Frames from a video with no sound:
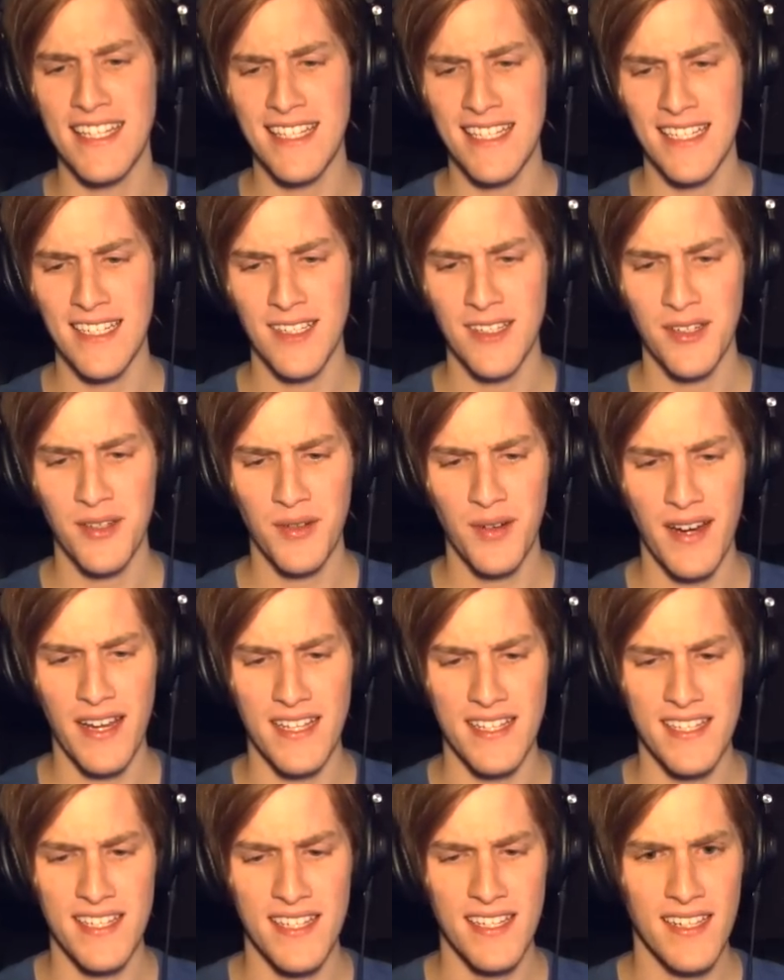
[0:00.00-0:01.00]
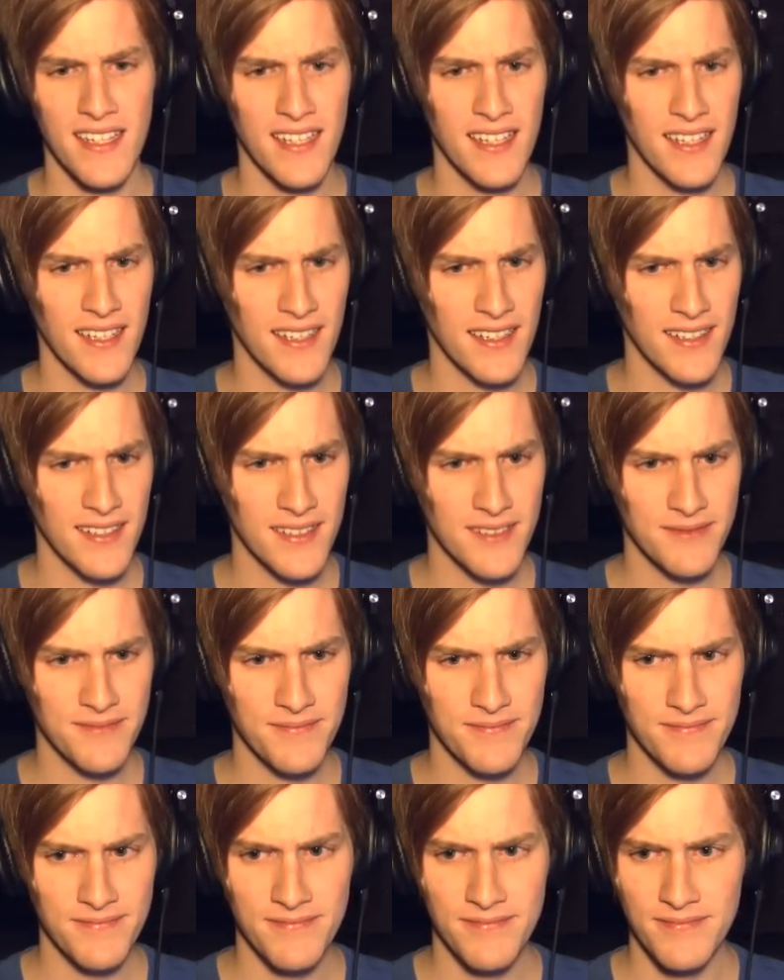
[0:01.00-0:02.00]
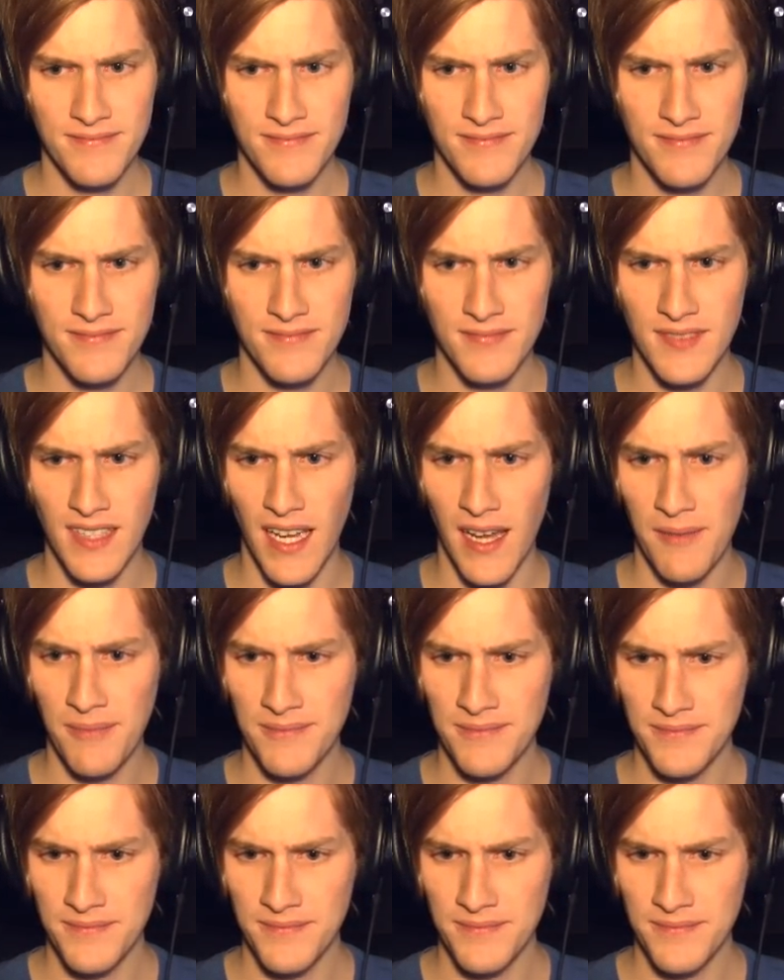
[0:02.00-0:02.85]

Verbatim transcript: And they were quiet, great. Not backward. A lot okay. of bad